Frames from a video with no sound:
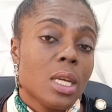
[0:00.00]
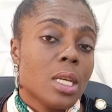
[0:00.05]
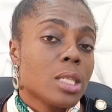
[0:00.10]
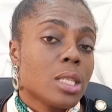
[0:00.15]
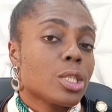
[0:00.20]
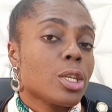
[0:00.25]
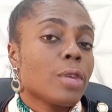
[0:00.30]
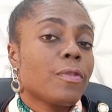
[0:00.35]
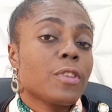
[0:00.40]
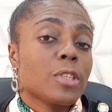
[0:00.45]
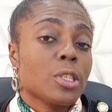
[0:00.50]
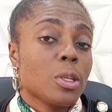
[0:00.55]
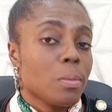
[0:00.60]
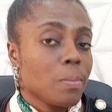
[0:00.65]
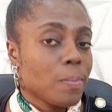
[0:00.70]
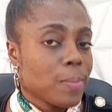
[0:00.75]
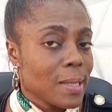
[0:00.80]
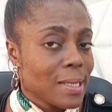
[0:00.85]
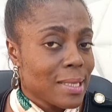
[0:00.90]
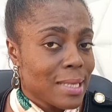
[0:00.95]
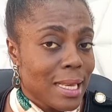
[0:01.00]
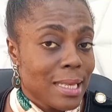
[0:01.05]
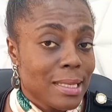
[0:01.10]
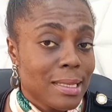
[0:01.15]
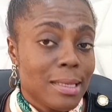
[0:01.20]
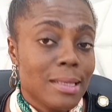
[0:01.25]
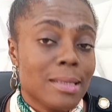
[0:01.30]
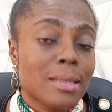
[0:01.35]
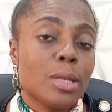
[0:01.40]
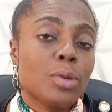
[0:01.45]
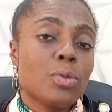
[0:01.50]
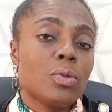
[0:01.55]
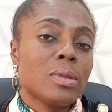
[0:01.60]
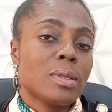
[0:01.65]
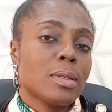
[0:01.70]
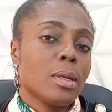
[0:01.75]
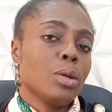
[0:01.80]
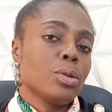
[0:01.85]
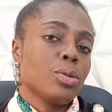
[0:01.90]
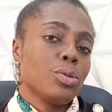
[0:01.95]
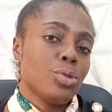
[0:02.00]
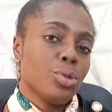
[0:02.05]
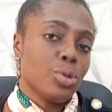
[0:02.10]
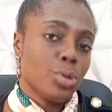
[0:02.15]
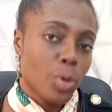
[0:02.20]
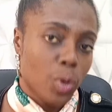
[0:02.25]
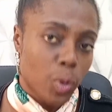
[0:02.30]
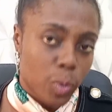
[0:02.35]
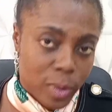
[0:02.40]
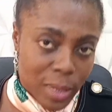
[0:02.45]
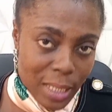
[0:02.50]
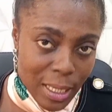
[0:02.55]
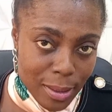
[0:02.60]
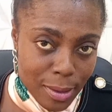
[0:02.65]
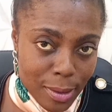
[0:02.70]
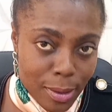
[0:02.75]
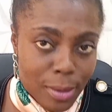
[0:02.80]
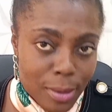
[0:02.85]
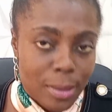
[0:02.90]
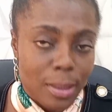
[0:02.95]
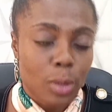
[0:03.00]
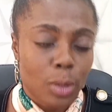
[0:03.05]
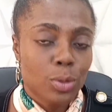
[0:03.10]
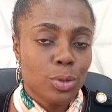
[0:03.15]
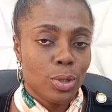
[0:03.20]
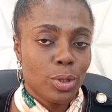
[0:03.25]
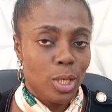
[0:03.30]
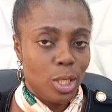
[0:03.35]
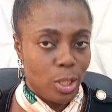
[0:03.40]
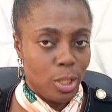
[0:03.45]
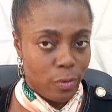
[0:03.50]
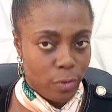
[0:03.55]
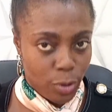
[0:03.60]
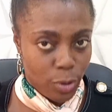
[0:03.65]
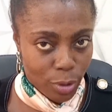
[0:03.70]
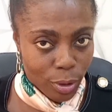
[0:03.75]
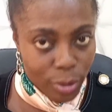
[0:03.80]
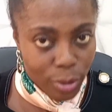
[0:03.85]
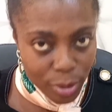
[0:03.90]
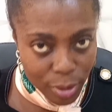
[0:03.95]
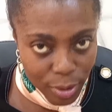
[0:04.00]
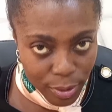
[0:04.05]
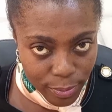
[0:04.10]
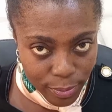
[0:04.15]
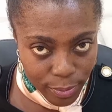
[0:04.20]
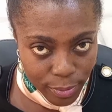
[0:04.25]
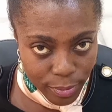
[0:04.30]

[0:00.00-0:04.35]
So for some businesses, they could sell to shops and still sell to individuals.